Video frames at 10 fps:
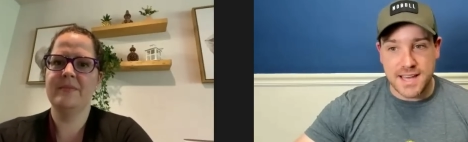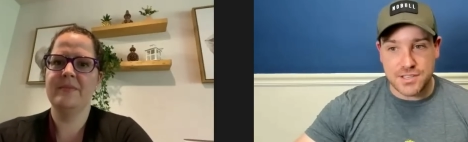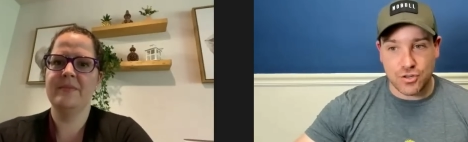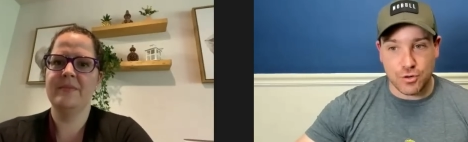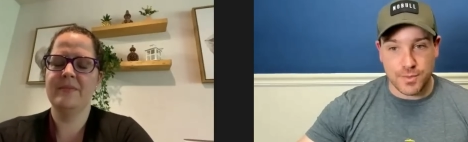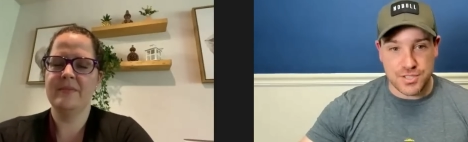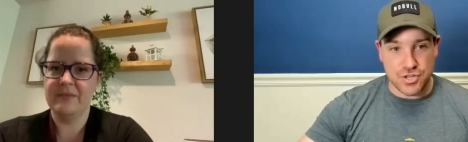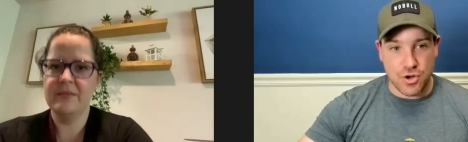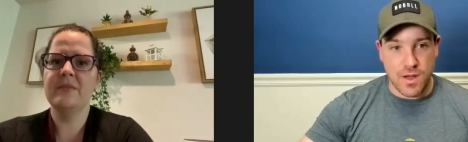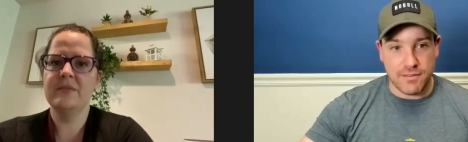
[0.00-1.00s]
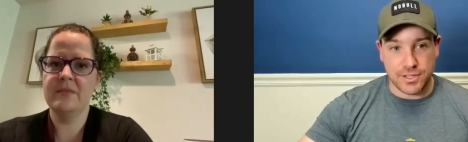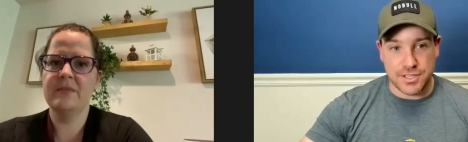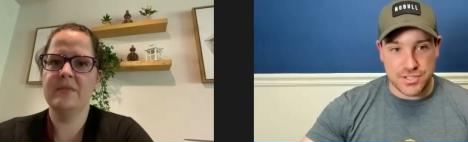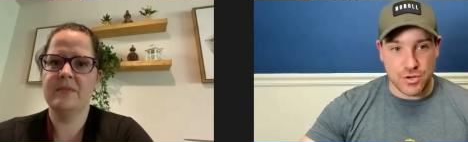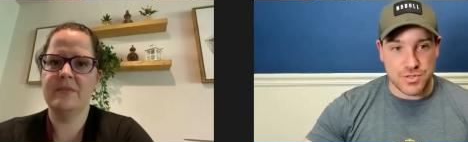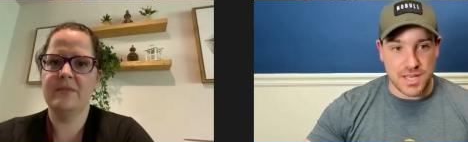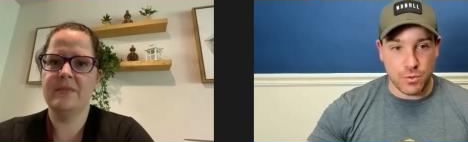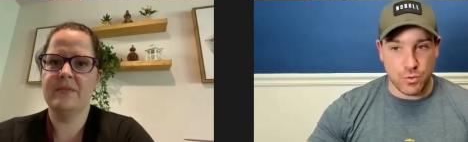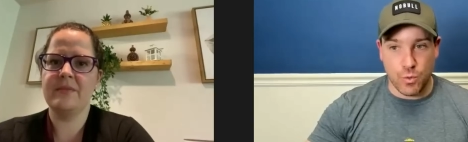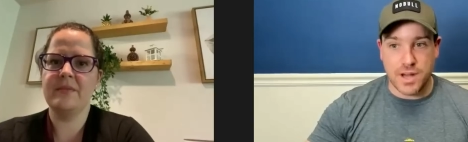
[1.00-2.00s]
Speaker 1: that term been so heavily
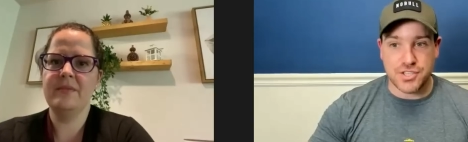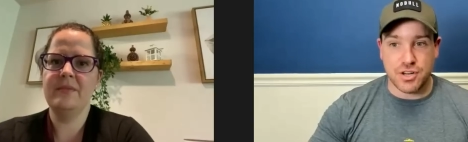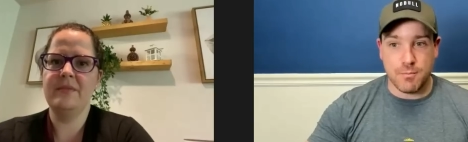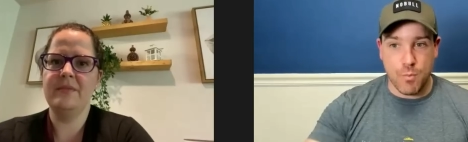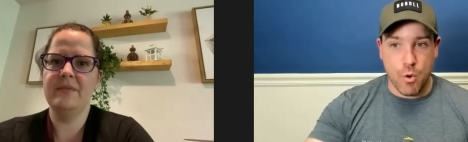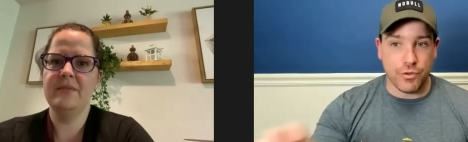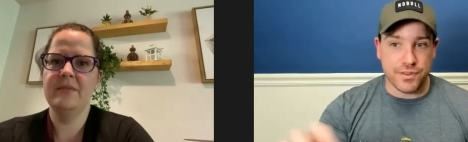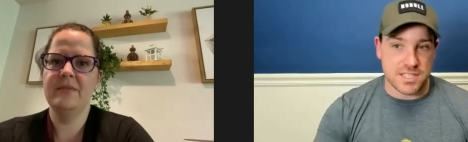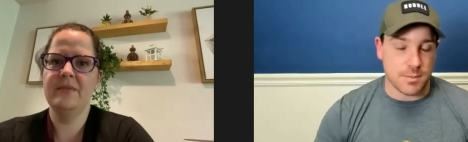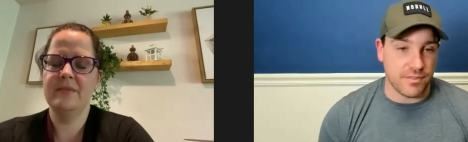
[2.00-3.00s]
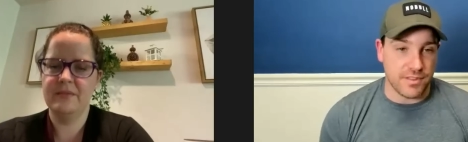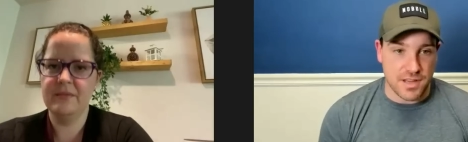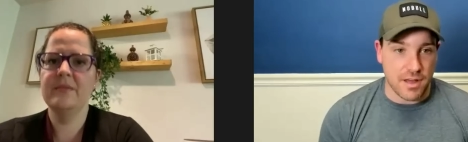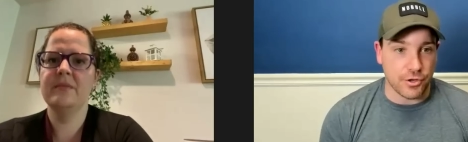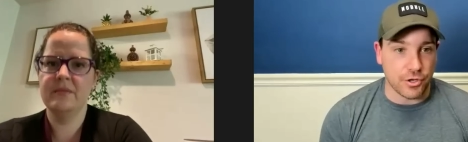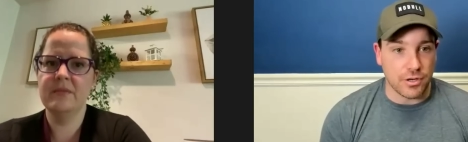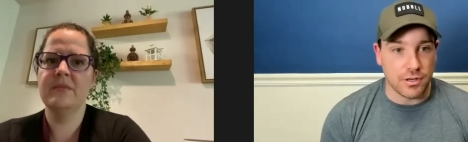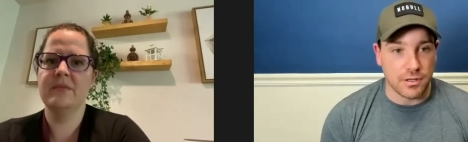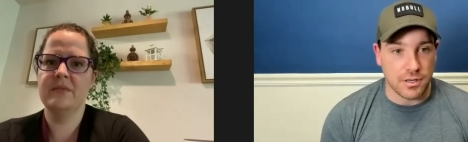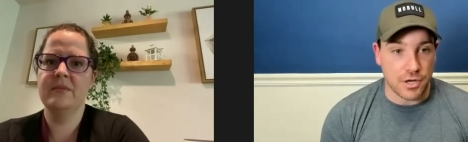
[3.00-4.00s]
associated with Russia more than some of these
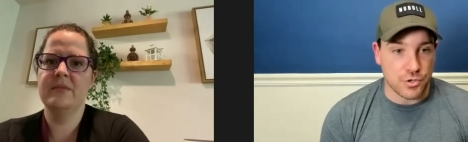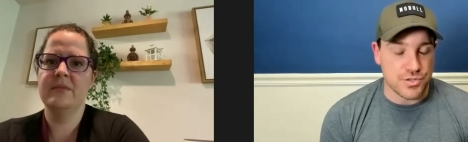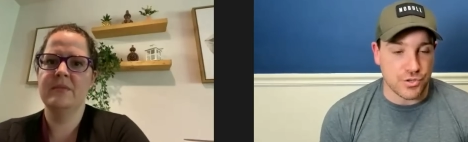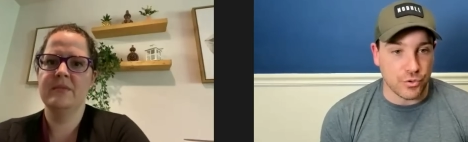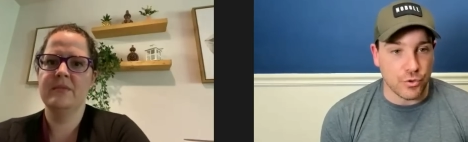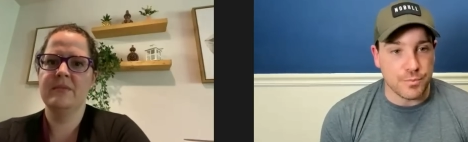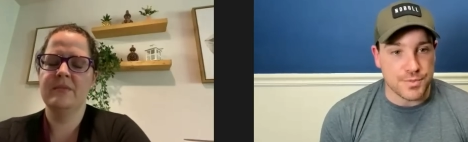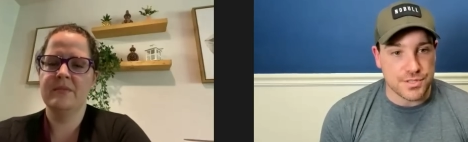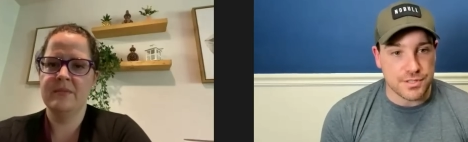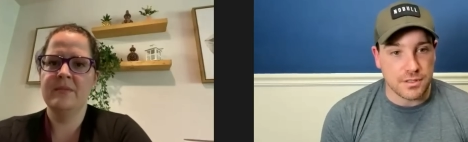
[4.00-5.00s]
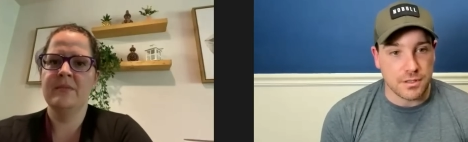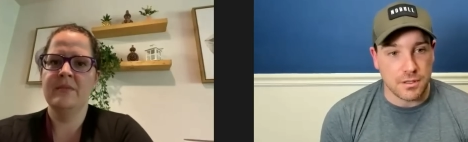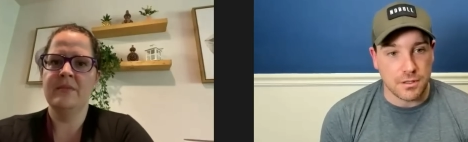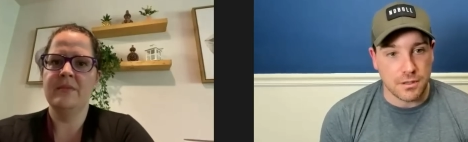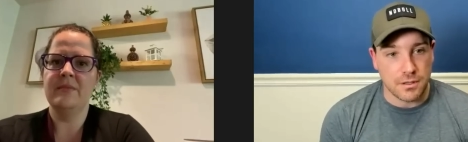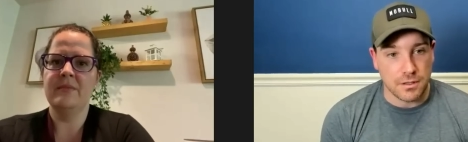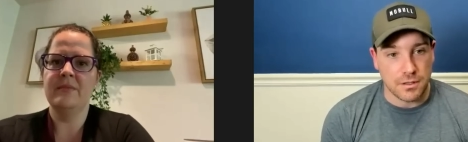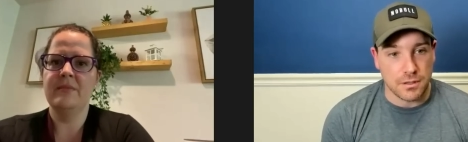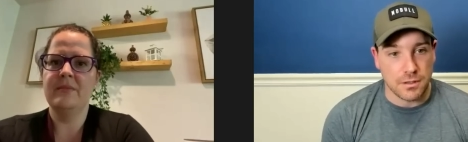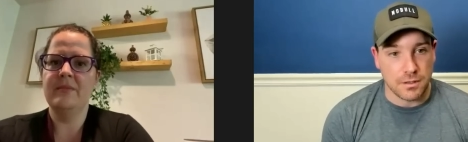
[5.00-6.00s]
other countries or groups?
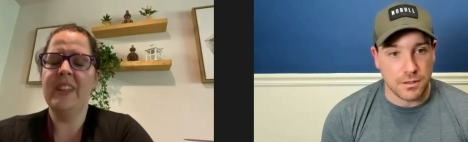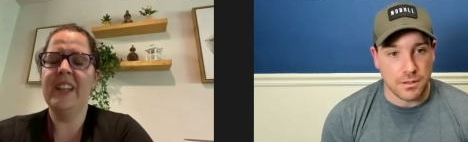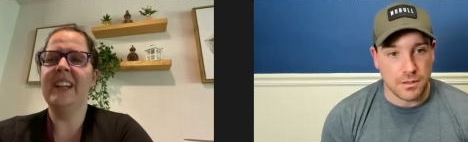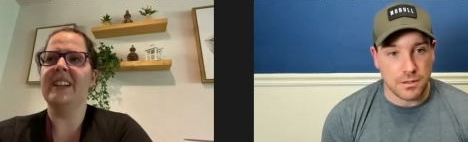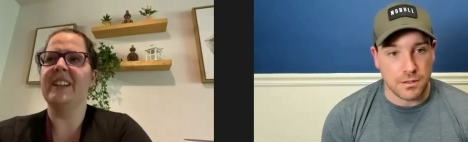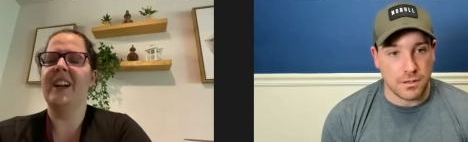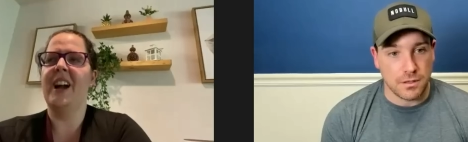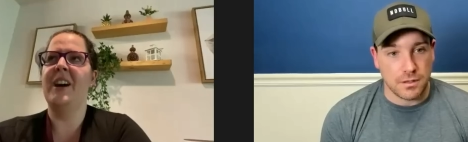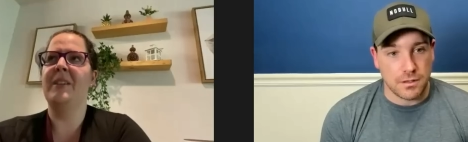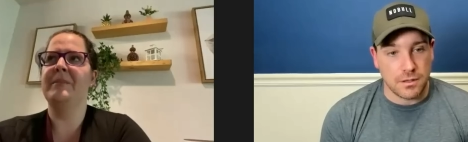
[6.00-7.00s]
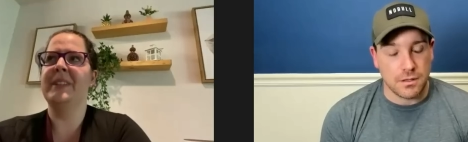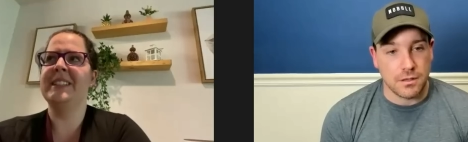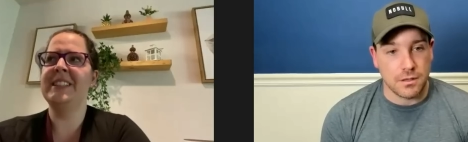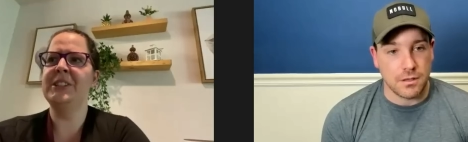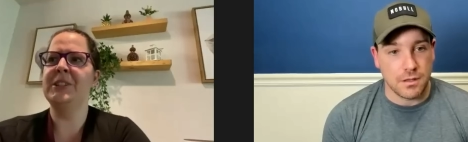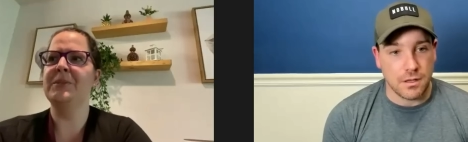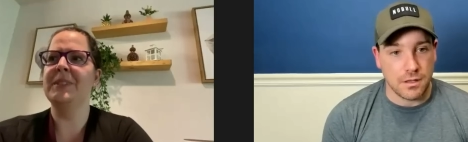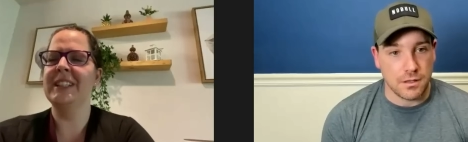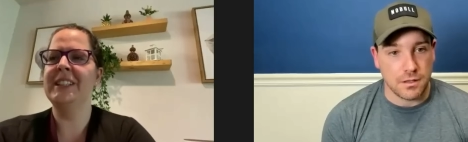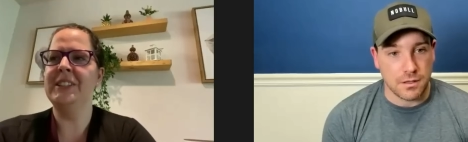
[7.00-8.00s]
Speaker 2: Yeah, um, that's actually a
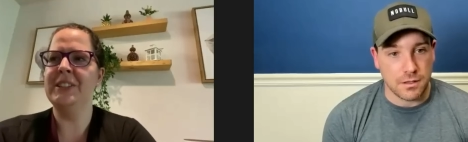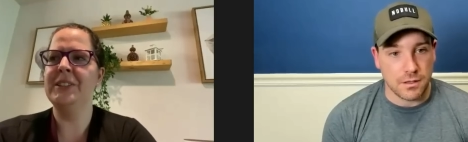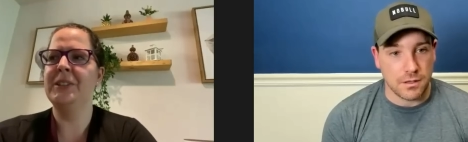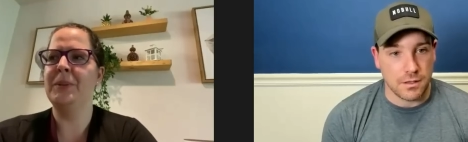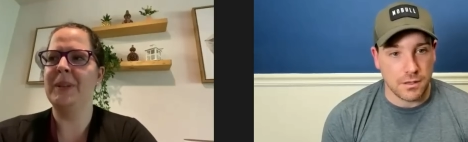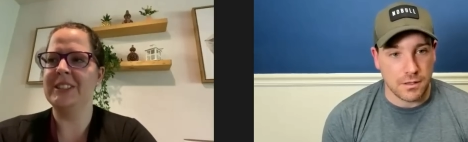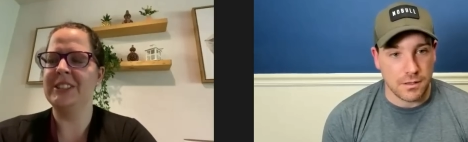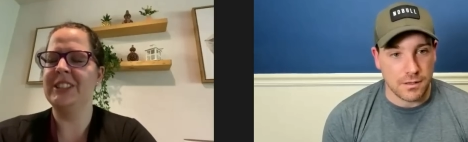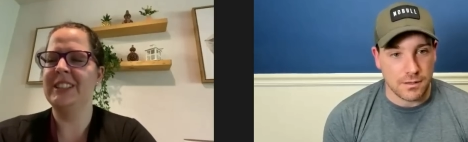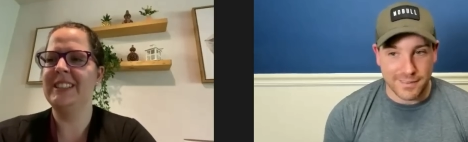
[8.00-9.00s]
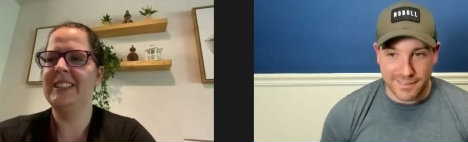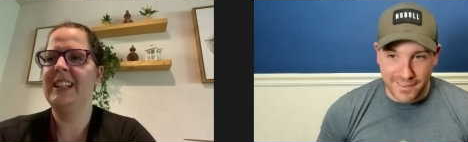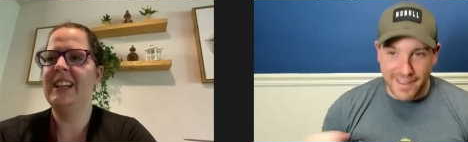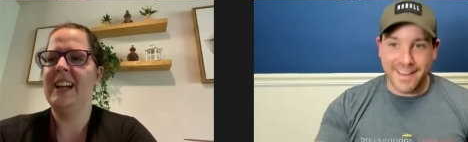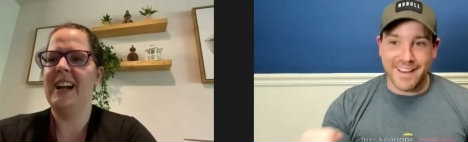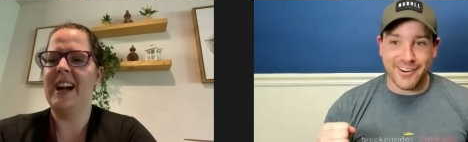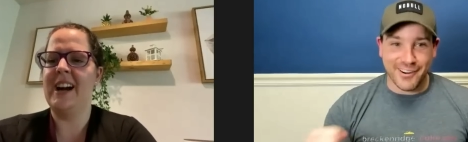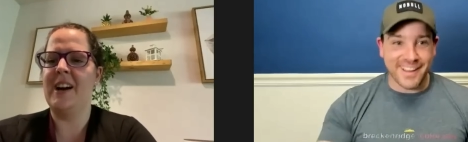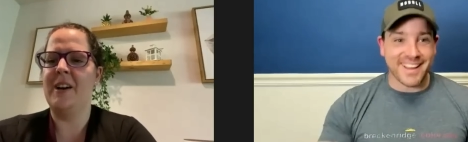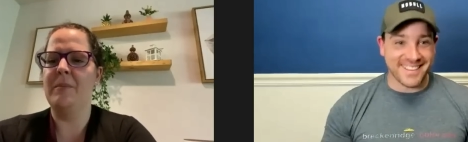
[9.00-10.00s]
really good question.
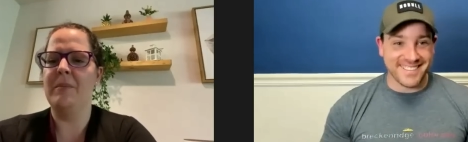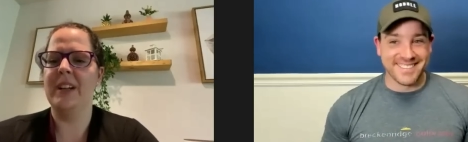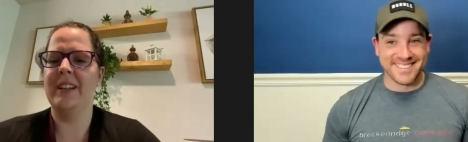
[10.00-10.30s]
Yeah, um,